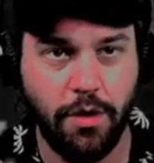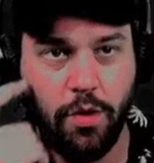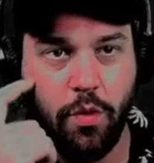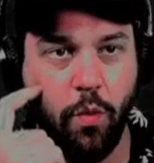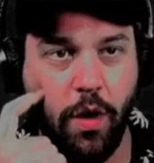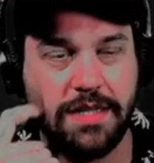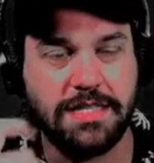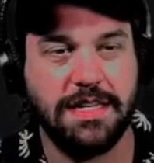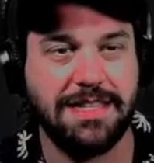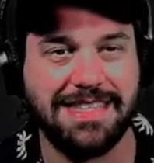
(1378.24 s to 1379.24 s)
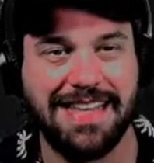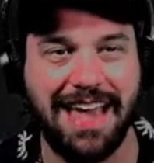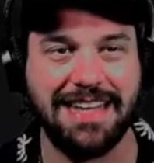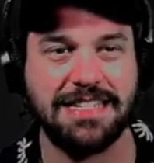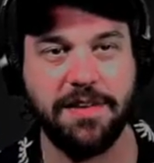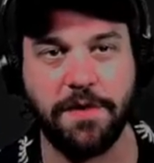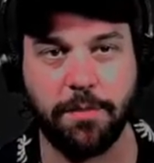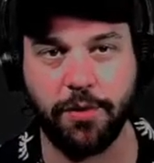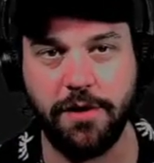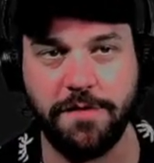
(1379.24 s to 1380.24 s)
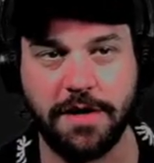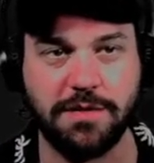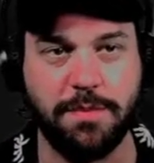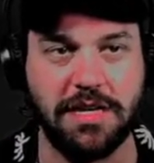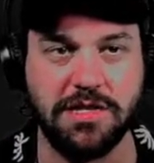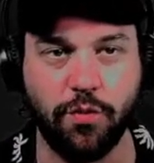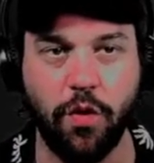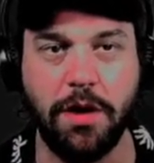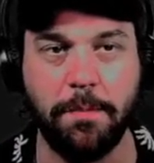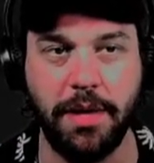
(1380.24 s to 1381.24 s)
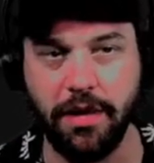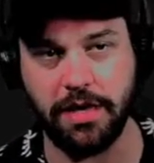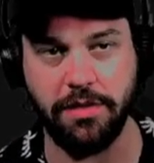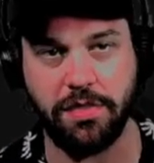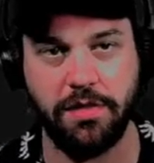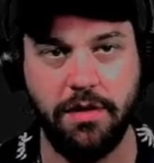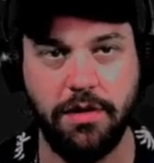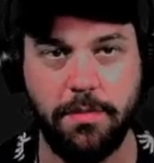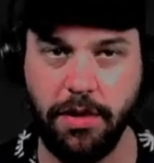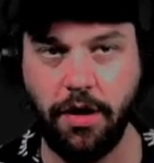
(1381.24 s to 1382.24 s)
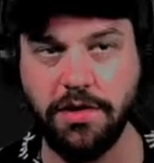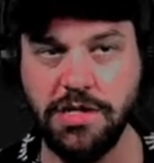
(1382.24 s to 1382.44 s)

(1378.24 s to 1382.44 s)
What scientific prefix means 1 billionth, but also